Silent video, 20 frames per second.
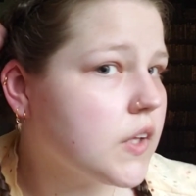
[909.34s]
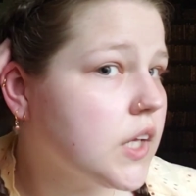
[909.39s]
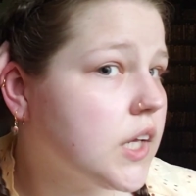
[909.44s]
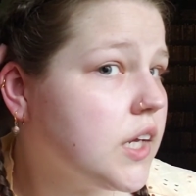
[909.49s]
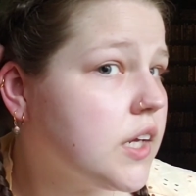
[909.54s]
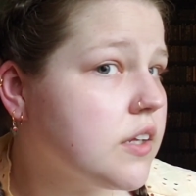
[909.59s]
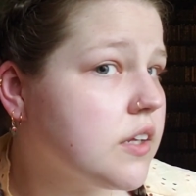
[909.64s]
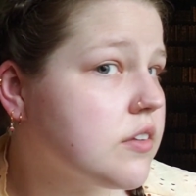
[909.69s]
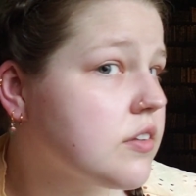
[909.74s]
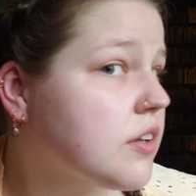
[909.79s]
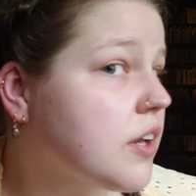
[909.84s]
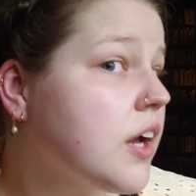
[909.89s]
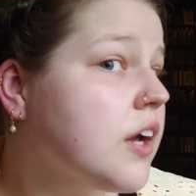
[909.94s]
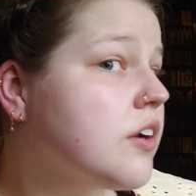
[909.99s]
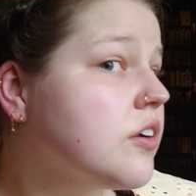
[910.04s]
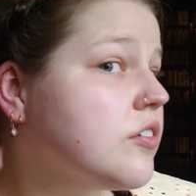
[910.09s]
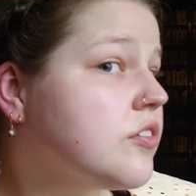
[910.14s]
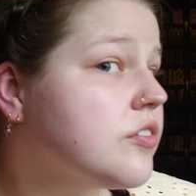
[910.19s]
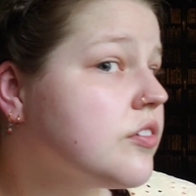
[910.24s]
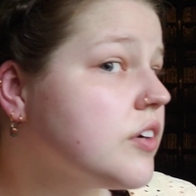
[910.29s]
It's
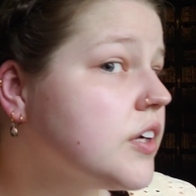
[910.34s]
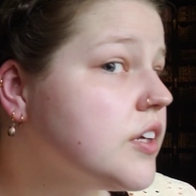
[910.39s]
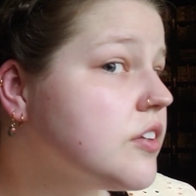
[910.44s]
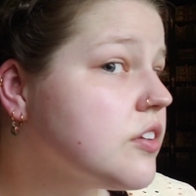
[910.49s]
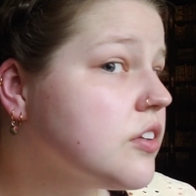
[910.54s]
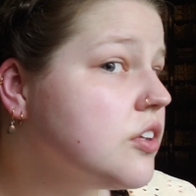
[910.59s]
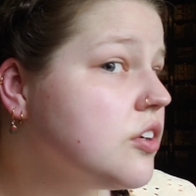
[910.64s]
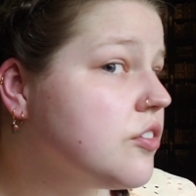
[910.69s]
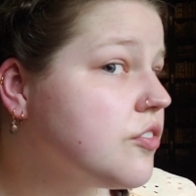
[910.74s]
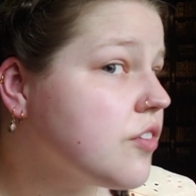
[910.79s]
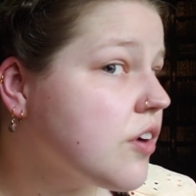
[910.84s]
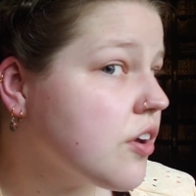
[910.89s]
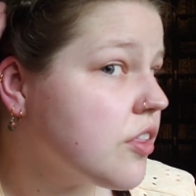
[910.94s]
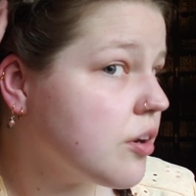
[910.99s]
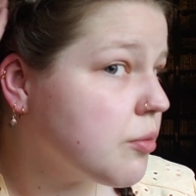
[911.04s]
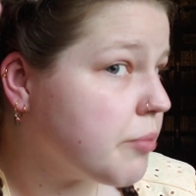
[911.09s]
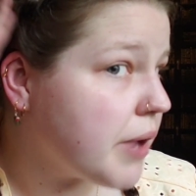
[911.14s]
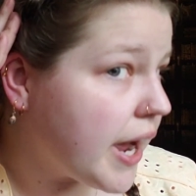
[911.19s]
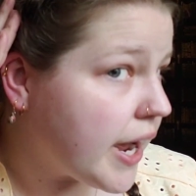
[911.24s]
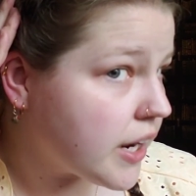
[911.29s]
a little
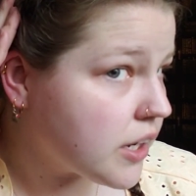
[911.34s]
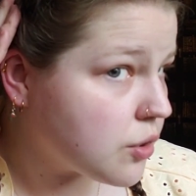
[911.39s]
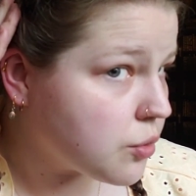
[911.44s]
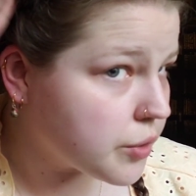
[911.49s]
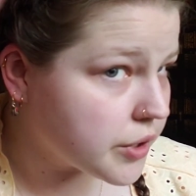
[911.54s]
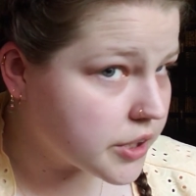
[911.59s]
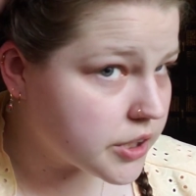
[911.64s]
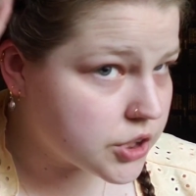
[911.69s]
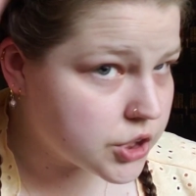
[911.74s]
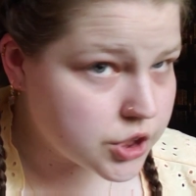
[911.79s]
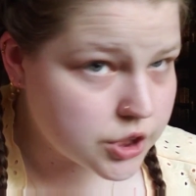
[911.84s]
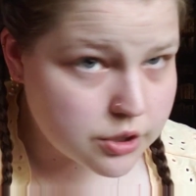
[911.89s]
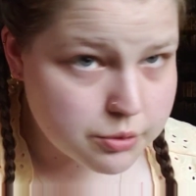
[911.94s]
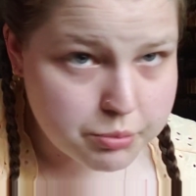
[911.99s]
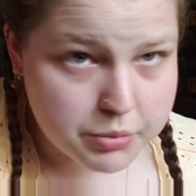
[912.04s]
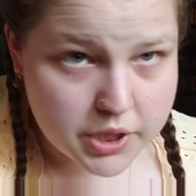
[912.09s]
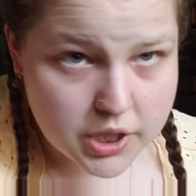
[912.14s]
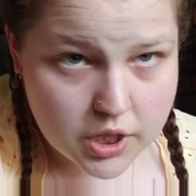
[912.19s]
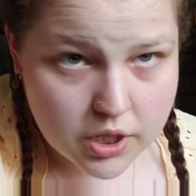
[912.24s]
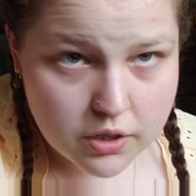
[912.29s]
farther back where it should
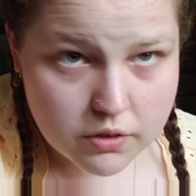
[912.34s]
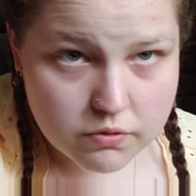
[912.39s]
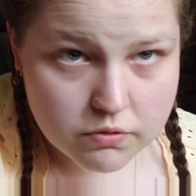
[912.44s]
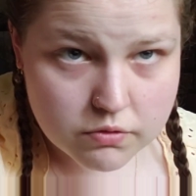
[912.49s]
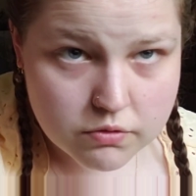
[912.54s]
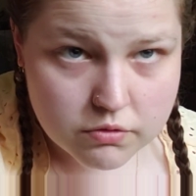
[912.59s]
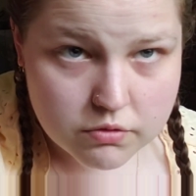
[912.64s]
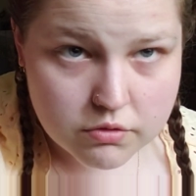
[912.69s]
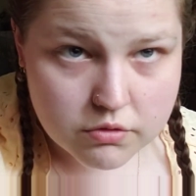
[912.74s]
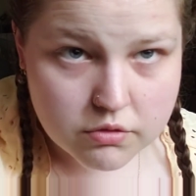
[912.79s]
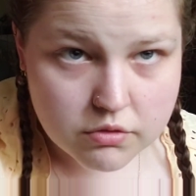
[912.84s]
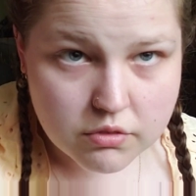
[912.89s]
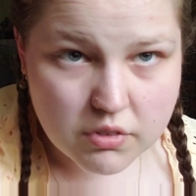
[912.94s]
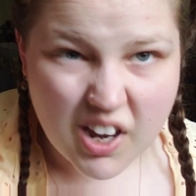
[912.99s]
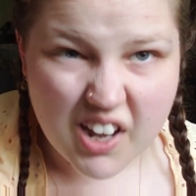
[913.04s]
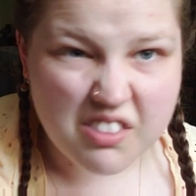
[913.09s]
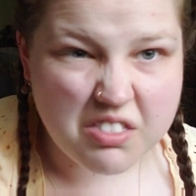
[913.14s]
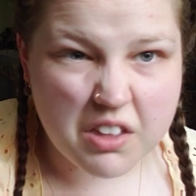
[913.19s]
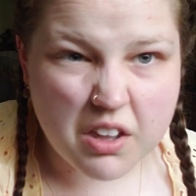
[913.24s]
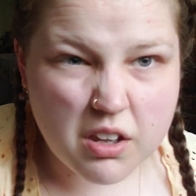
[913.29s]
be,
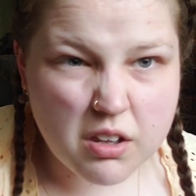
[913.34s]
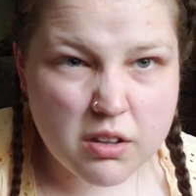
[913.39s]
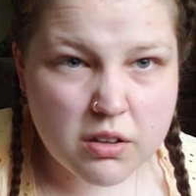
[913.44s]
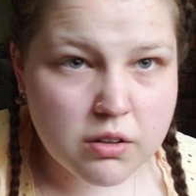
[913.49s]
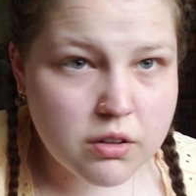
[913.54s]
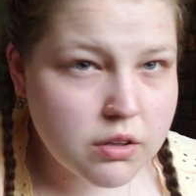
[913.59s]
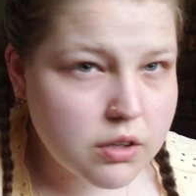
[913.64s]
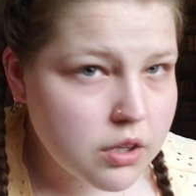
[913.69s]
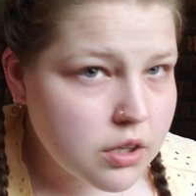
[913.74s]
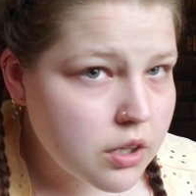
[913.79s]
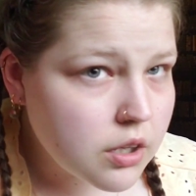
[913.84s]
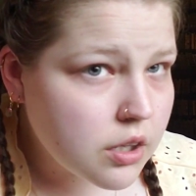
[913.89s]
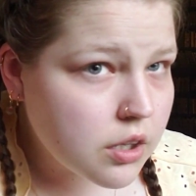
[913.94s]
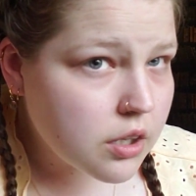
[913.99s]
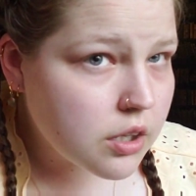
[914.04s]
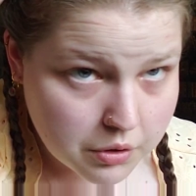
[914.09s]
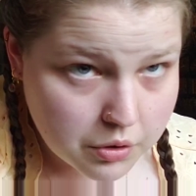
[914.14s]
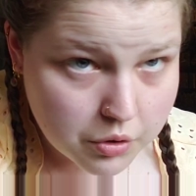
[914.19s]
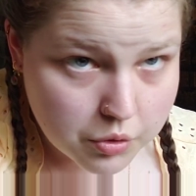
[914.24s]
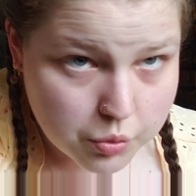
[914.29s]
I think.
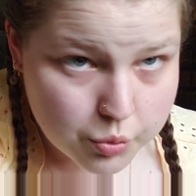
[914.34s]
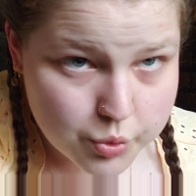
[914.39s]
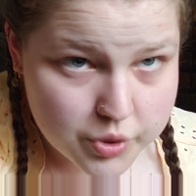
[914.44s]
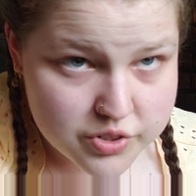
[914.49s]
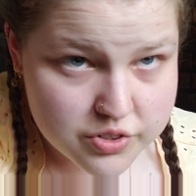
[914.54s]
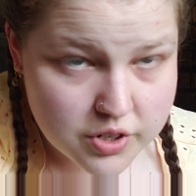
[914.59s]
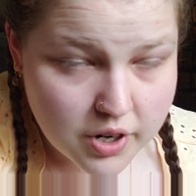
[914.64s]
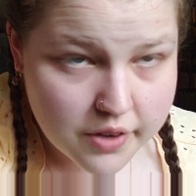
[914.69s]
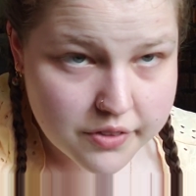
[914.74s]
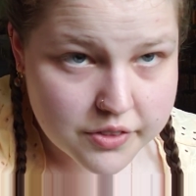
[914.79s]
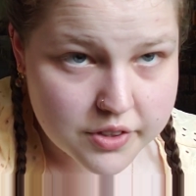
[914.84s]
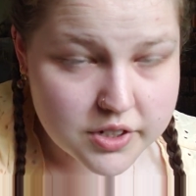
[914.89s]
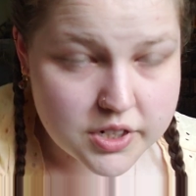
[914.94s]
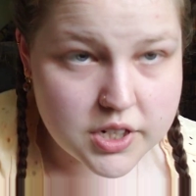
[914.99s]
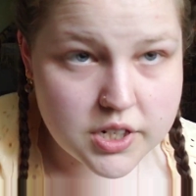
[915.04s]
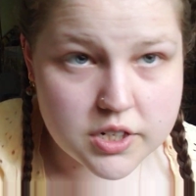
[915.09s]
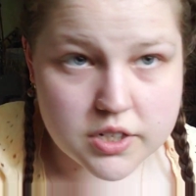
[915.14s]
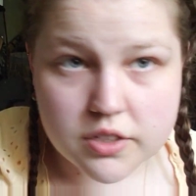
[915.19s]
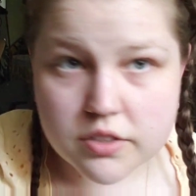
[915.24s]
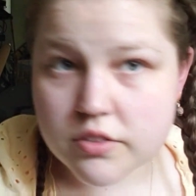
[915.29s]
Was not the
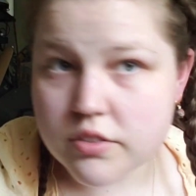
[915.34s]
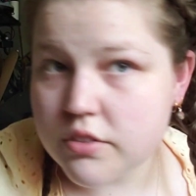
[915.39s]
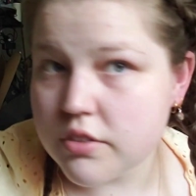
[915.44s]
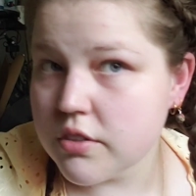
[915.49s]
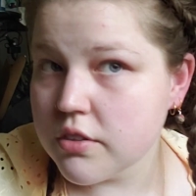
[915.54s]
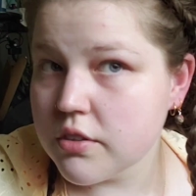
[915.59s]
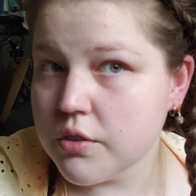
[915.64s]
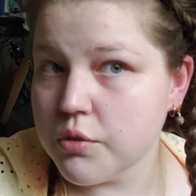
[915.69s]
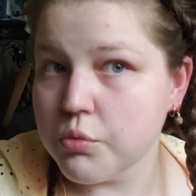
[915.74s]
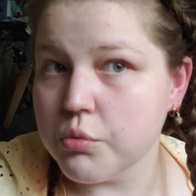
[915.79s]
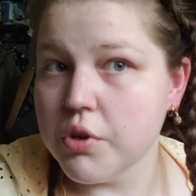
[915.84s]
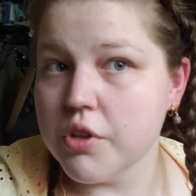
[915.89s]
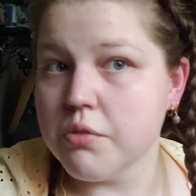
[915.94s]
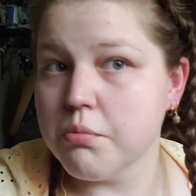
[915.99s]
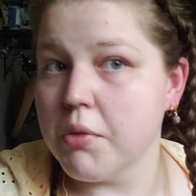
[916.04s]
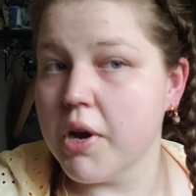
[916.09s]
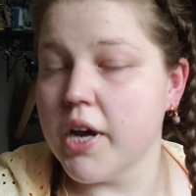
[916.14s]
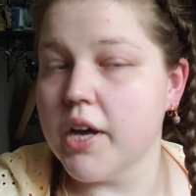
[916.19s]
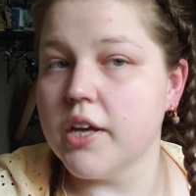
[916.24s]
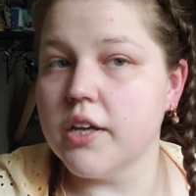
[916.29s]
neatest with
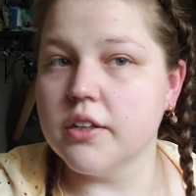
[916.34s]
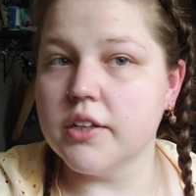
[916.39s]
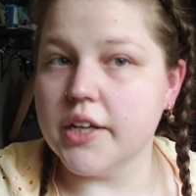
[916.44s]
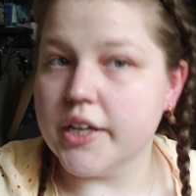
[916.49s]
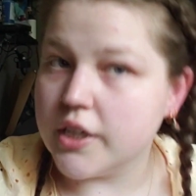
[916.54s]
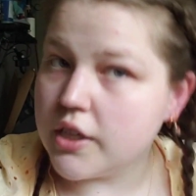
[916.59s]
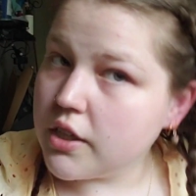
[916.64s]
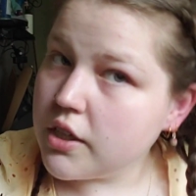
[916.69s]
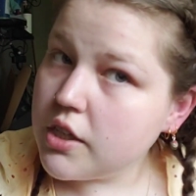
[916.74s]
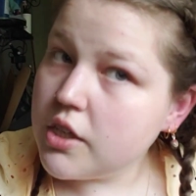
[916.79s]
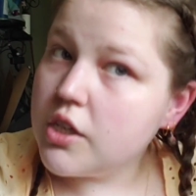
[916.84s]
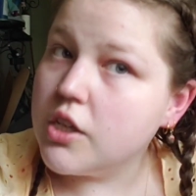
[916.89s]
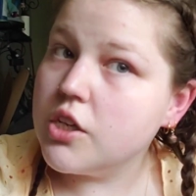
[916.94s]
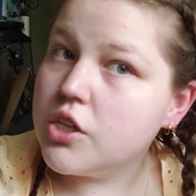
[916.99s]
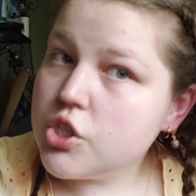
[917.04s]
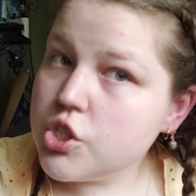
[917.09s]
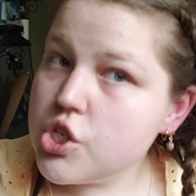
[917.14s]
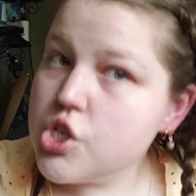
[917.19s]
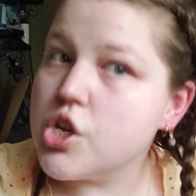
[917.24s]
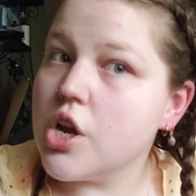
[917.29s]
my, like,
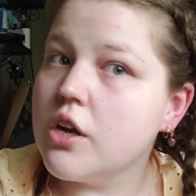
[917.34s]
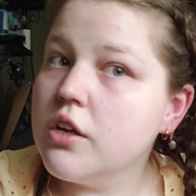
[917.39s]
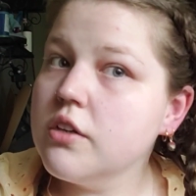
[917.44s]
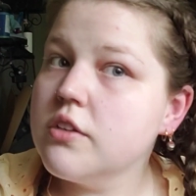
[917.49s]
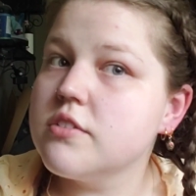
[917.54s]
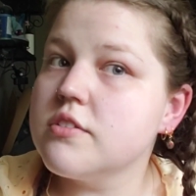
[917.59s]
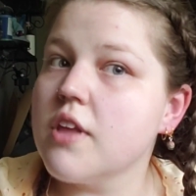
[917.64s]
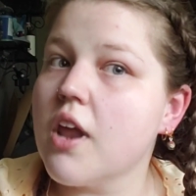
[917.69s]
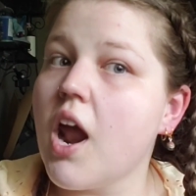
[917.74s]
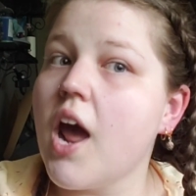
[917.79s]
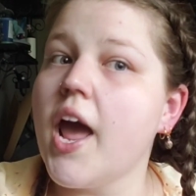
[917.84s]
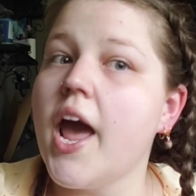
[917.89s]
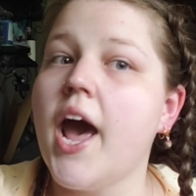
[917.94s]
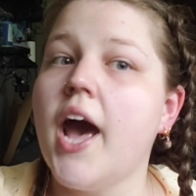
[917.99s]
chunks that I